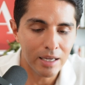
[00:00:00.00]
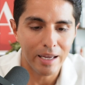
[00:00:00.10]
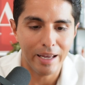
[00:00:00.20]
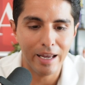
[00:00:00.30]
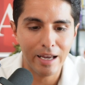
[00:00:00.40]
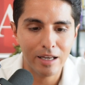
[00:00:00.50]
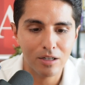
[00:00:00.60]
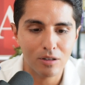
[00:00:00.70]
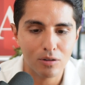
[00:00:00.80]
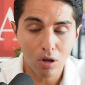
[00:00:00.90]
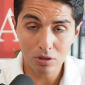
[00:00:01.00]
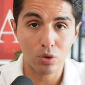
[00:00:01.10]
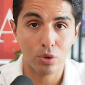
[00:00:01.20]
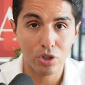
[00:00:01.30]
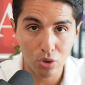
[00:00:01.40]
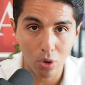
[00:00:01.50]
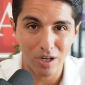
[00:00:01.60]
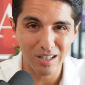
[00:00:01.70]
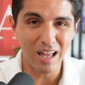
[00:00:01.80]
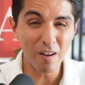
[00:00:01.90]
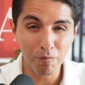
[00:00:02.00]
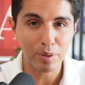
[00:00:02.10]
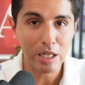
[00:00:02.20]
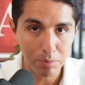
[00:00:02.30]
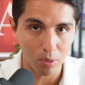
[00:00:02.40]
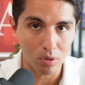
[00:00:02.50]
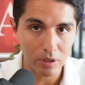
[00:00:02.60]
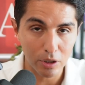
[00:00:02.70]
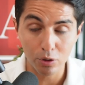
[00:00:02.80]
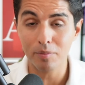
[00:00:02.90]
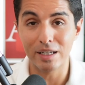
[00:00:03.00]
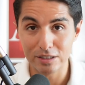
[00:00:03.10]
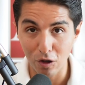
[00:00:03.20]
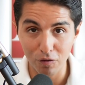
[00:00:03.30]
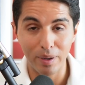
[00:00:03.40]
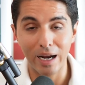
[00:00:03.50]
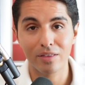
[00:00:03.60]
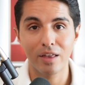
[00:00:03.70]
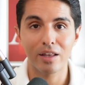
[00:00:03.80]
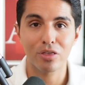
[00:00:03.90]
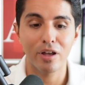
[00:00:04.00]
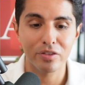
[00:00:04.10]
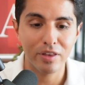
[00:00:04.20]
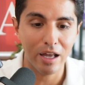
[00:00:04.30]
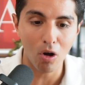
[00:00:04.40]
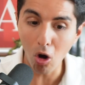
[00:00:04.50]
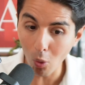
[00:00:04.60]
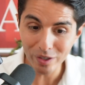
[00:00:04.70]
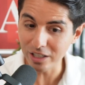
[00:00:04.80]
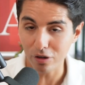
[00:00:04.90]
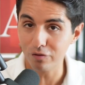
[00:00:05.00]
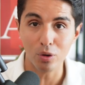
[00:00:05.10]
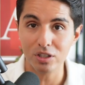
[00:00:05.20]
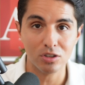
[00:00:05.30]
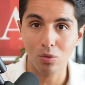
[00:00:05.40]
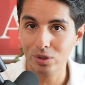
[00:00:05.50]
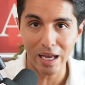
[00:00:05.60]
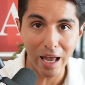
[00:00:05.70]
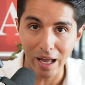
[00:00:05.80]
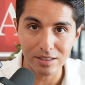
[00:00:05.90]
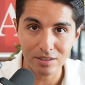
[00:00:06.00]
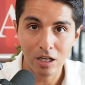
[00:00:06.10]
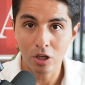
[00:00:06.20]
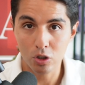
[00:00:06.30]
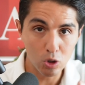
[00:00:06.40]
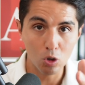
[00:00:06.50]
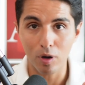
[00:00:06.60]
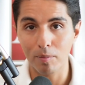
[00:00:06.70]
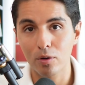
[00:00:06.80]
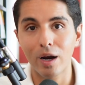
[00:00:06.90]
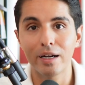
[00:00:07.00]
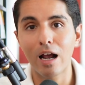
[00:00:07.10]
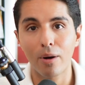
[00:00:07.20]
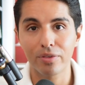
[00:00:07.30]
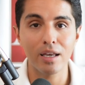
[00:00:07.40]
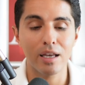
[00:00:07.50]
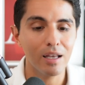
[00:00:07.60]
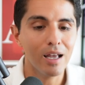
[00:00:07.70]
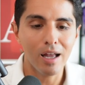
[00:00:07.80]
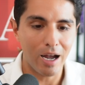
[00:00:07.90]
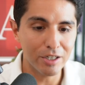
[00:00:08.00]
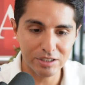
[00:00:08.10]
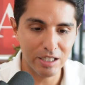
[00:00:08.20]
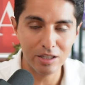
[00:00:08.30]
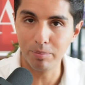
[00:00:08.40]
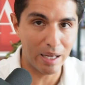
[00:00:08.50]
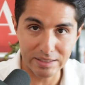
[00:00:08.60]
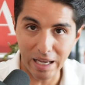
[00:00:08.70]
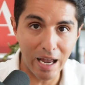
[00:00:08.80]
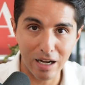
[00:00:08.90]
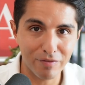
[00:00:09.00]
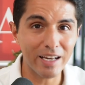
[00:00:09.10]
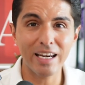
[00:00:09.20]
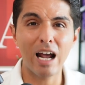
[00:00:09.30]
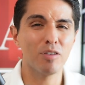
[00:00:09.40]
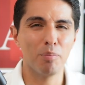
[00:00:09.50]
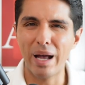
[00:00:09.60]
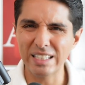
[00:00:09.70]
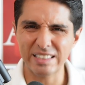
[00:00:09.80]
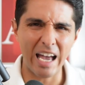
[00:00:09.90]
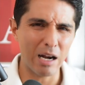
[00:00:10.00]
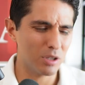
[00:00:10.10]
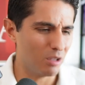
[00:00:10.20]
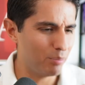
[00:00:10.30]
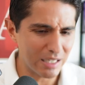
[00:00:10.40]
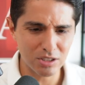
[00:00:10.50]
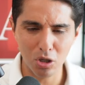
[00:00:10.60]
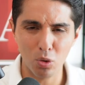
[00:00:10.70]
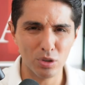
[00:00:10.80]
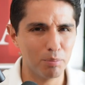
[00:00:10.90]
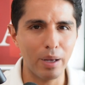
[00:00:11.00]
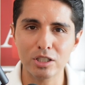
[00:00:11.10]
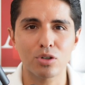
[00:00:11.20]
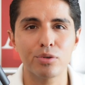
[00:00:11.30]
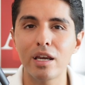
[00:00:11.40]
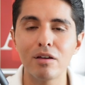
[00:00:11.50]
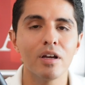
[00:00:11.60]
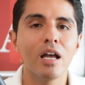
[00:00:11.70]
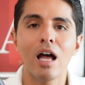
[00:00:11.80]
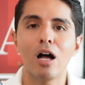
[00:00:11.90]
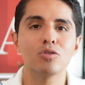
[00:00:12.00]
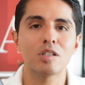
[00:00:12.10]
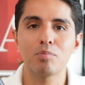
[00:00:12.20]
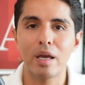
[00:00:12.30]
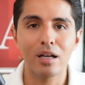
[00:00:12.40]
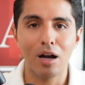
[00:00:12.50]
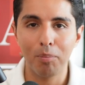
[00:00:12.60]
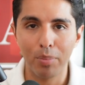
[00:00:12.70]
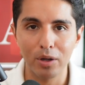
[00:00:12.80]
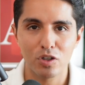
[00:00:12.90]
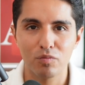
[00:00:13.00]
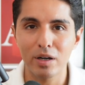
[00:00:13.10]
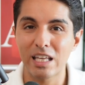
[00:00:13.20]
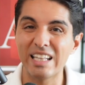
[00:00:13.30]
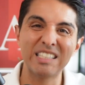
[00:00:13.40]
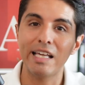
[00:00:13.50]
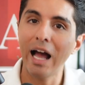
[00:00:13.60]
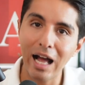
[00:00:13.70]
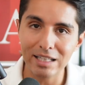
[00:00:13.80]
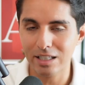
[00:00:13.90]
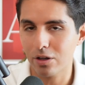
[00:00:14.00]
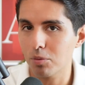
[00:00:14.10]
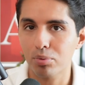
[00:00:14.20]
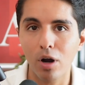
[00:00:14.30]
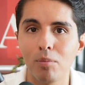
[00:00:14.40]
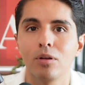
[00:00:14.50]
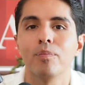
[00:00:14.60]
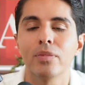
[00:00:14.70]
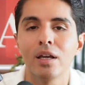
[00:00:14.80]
And long story short, a lot of people, including myself back then, thought that all we needed to focus on was ads. You probably right now are thinking, I just need the best ad. If I can have the best ad with the best hook, with the best creative, I'll just make a bunch of money. It's the ads that are the problem.